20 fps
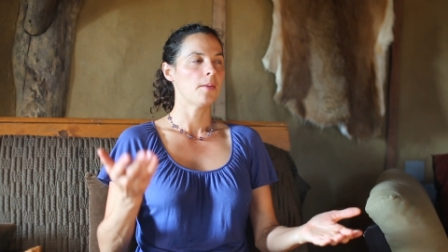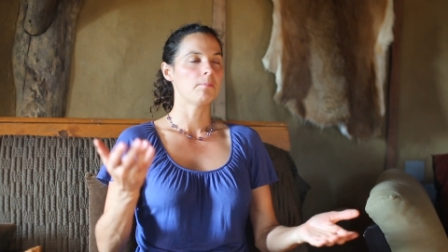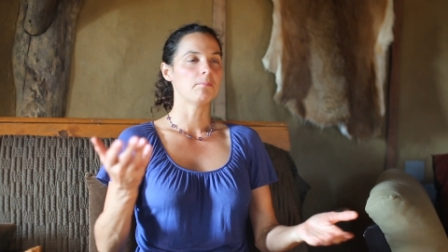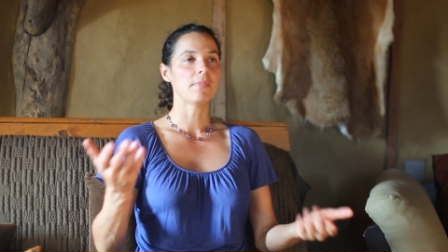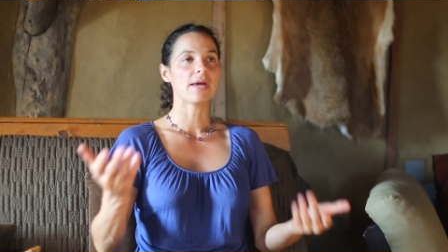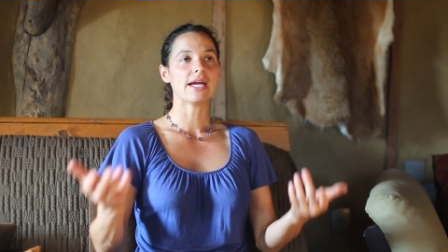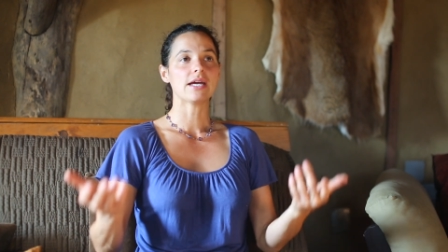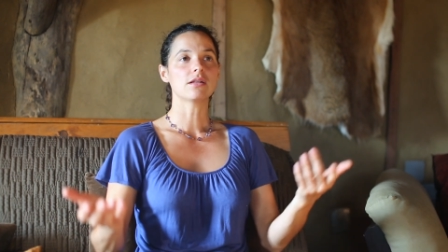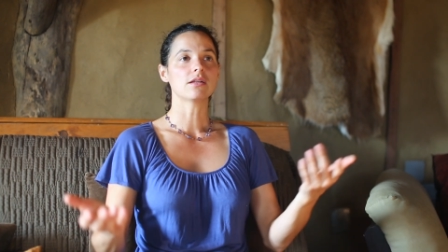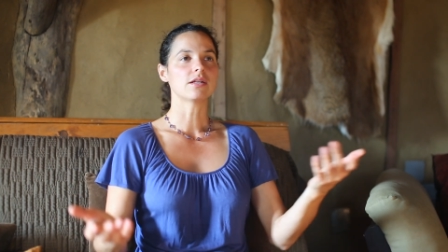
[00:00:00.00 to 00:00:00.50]

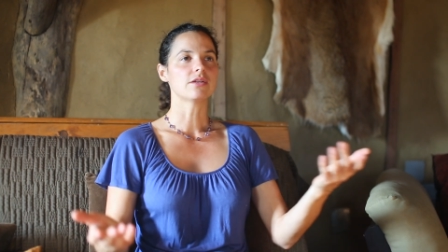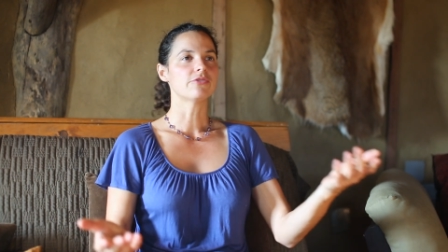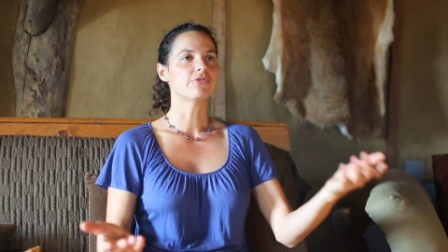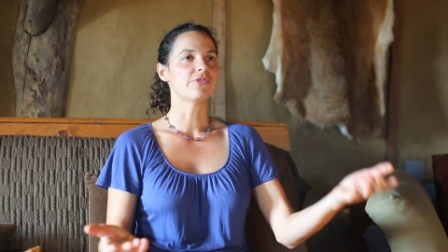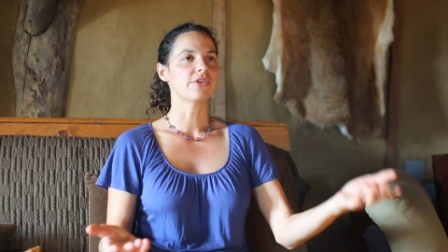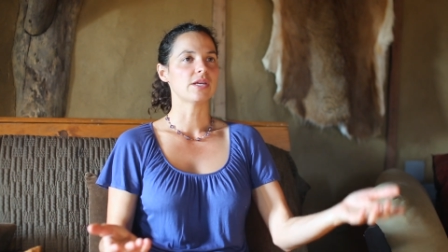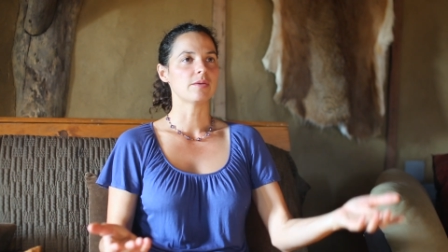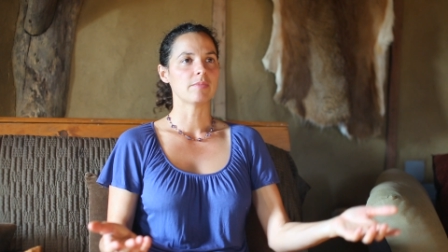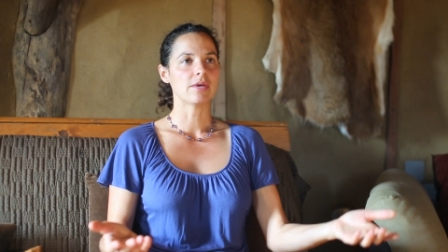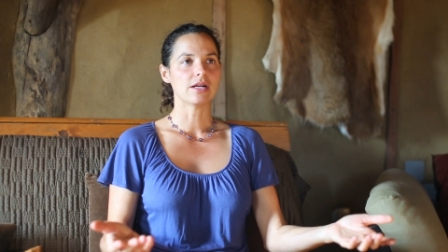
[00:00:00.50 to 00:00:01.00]
male and
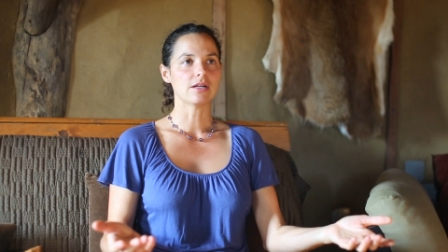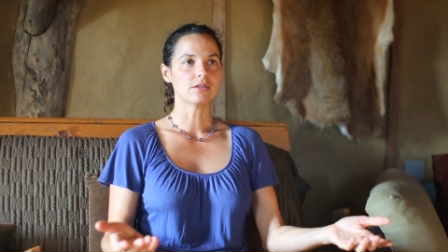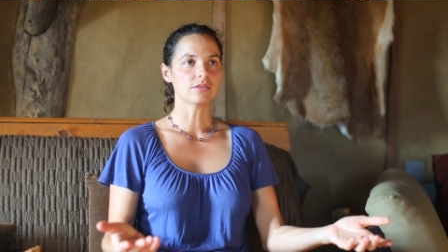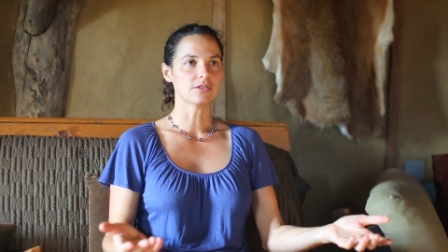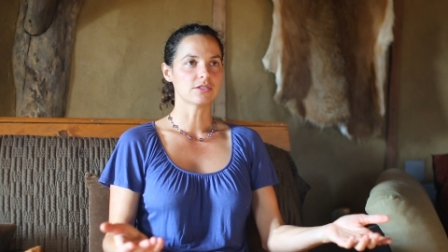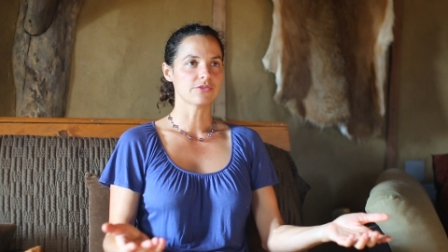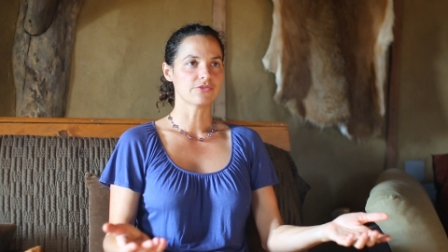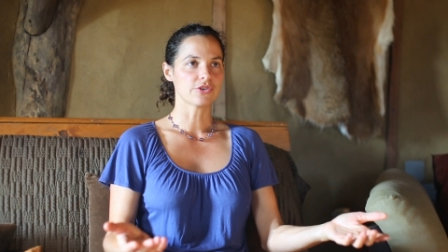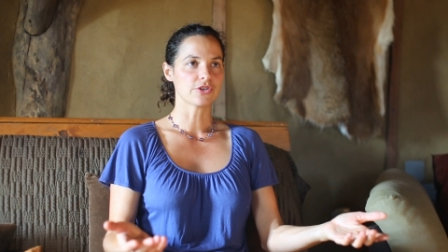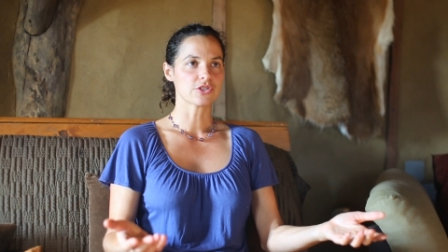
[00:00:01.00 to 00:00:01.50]
female
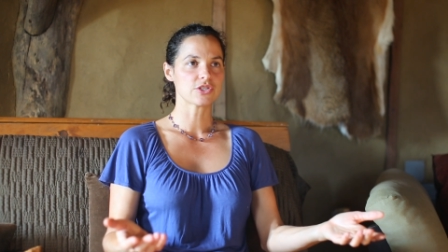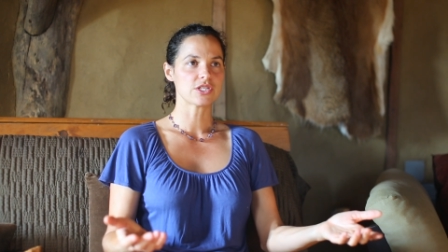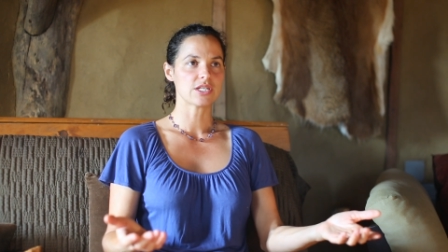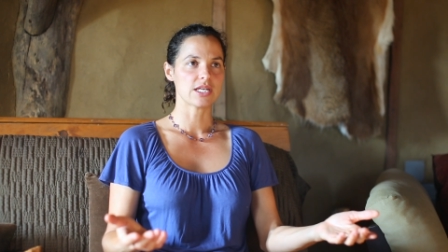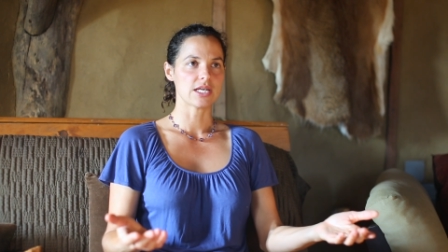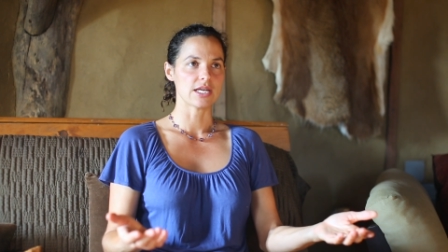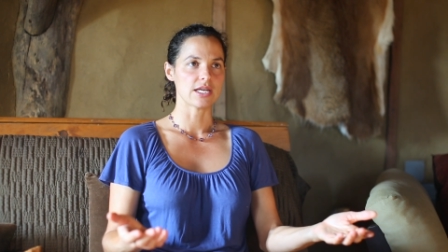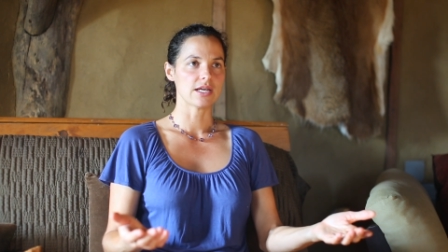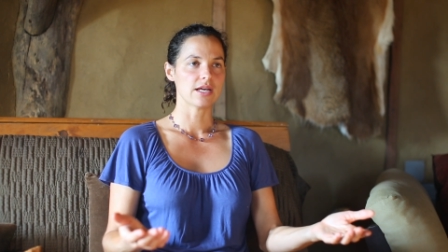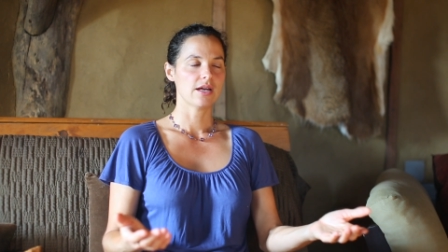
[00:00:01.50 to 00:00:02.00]

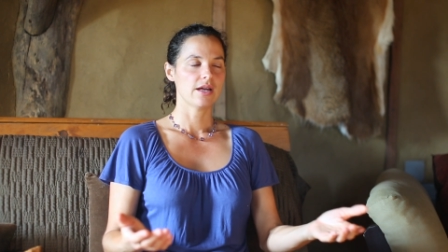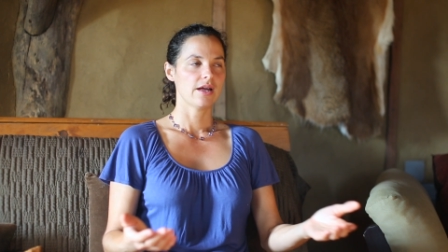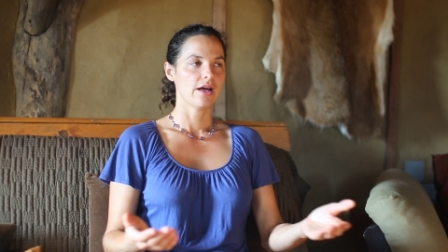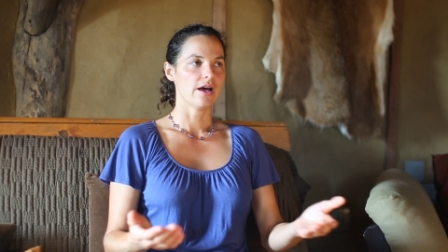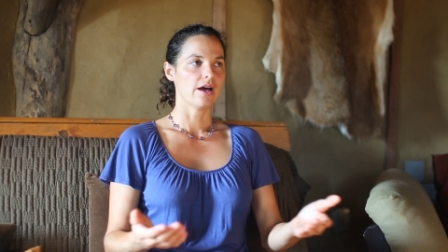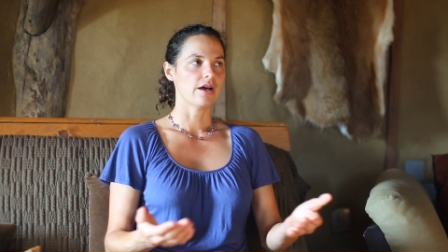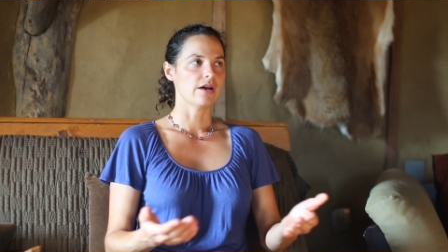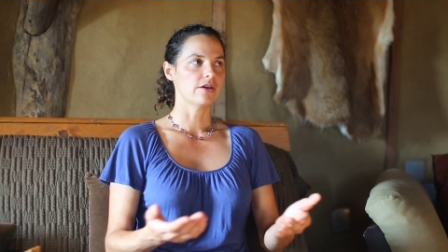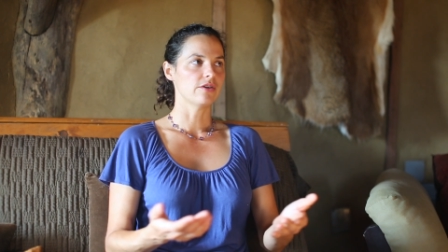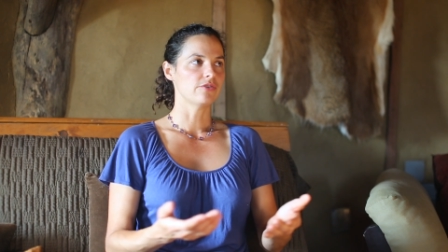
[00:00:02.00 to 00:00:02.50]
diversity,
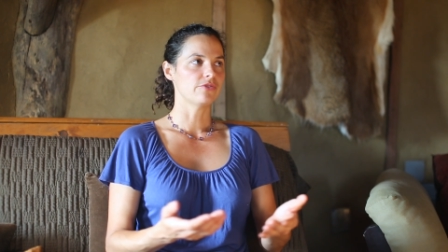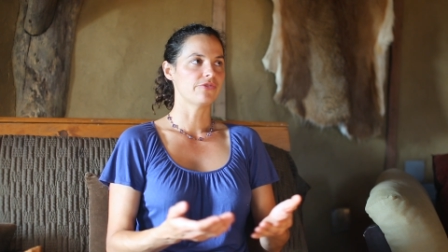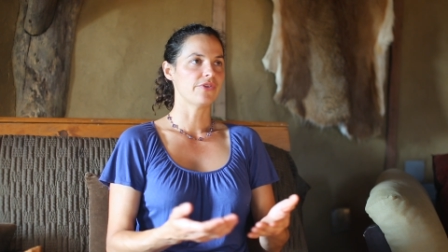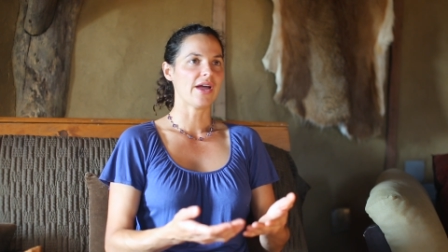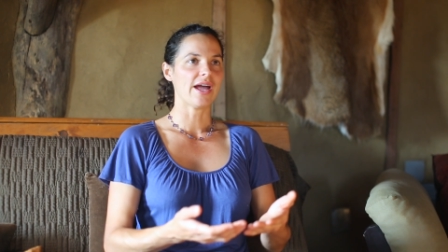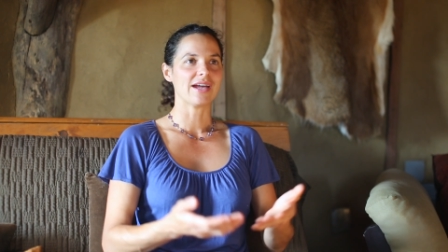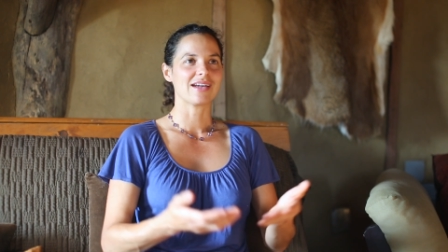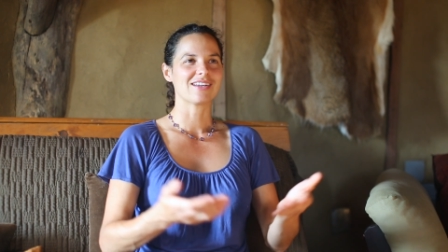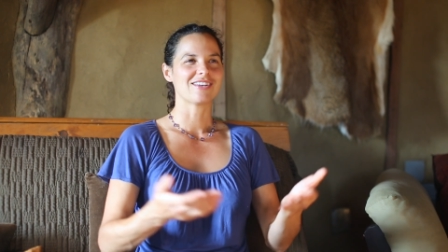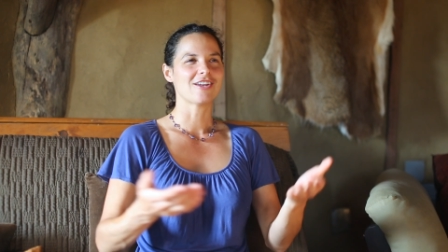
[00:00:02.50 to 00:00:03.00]
of
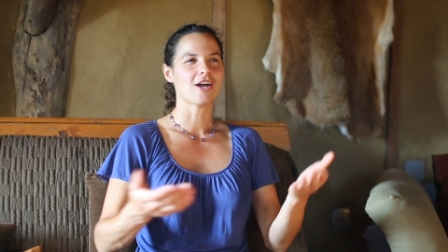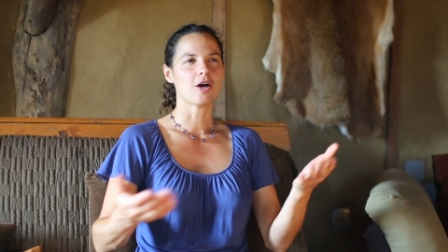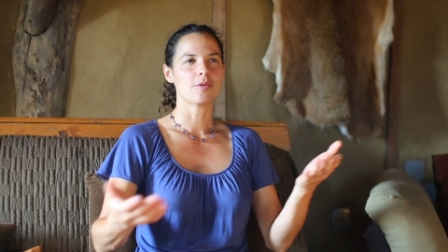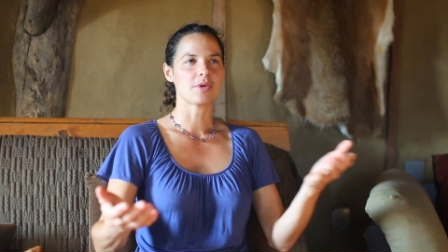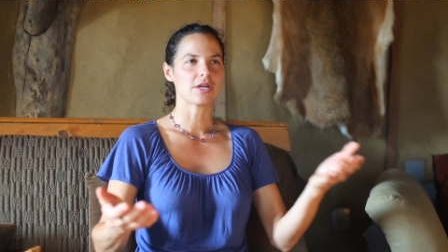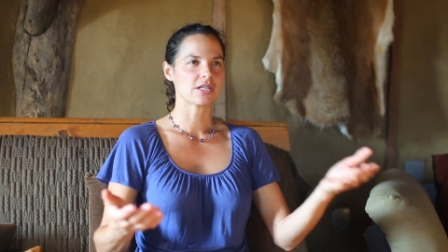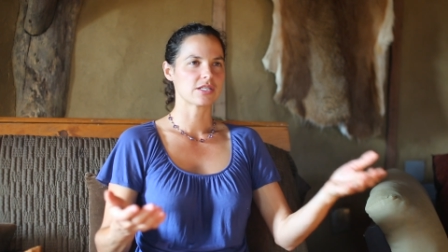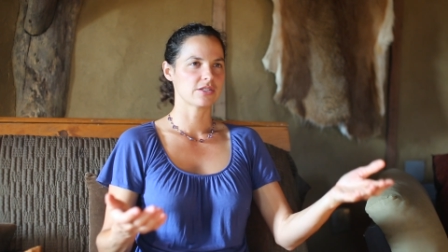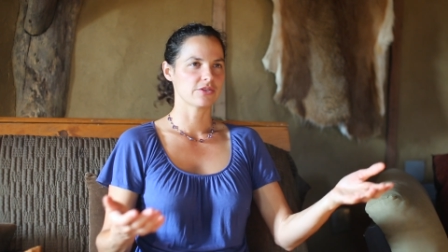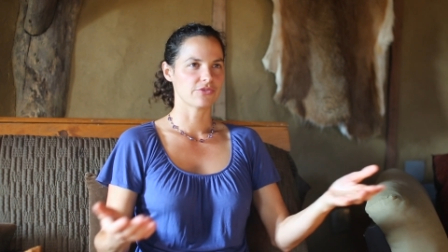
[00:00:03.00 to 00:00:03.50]

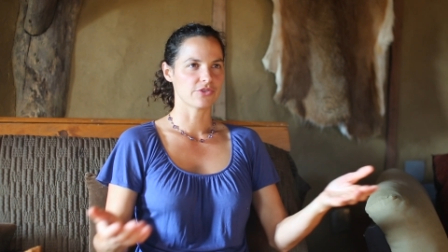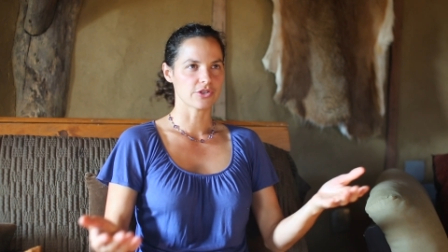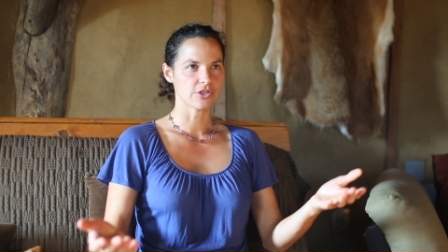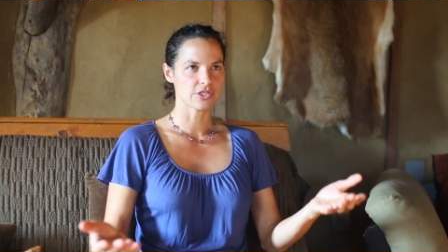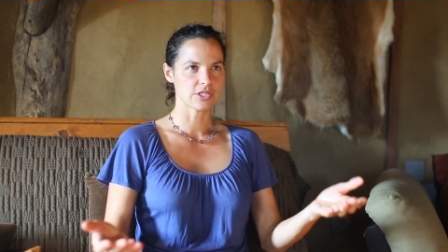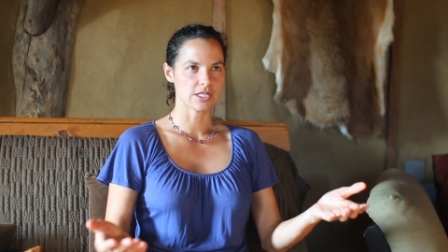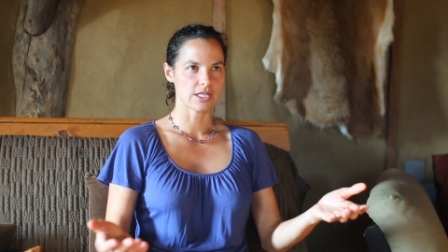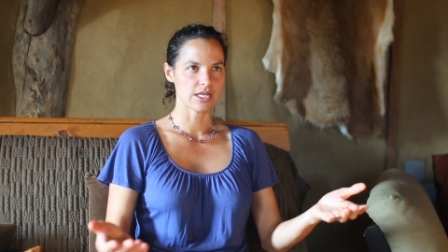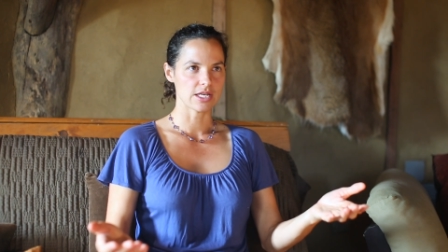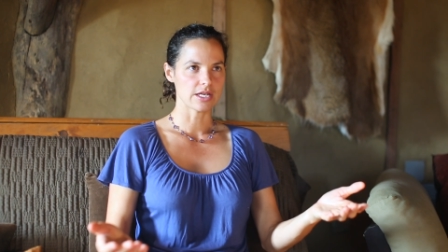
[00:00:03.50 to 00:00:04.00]
economic
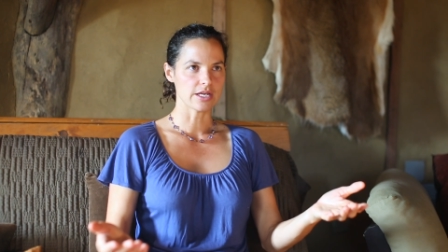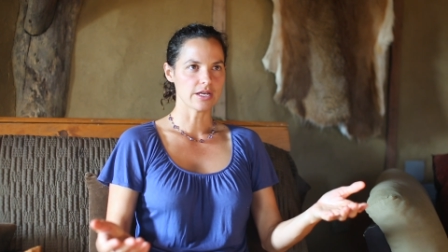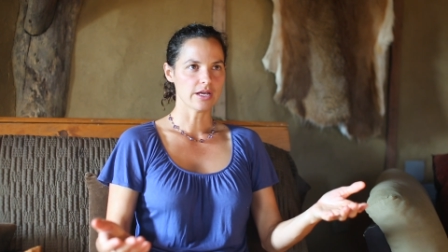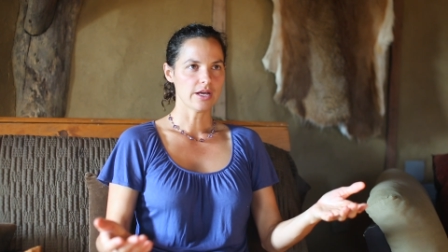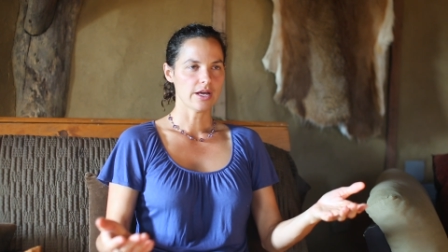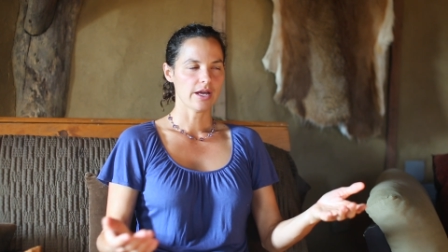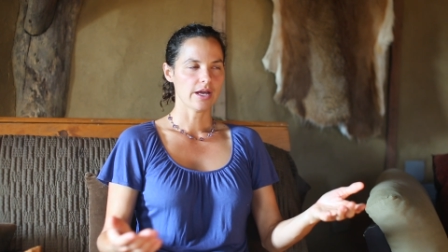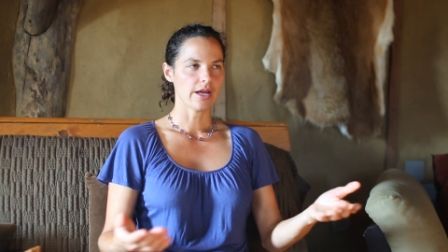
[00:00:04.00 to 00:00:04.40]
diversity,